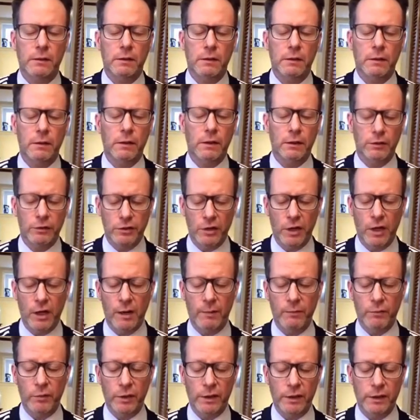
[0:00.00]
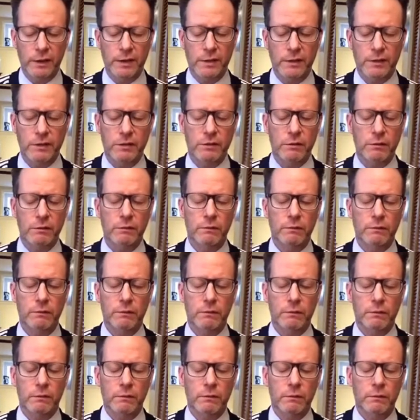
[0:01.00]
And our job really is to
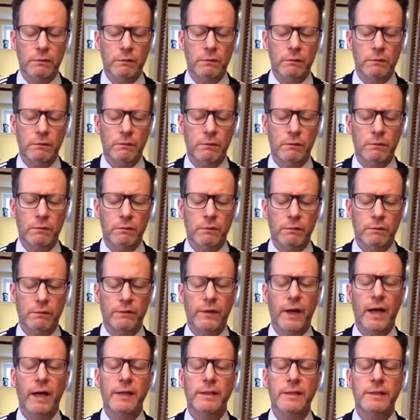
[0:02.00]
find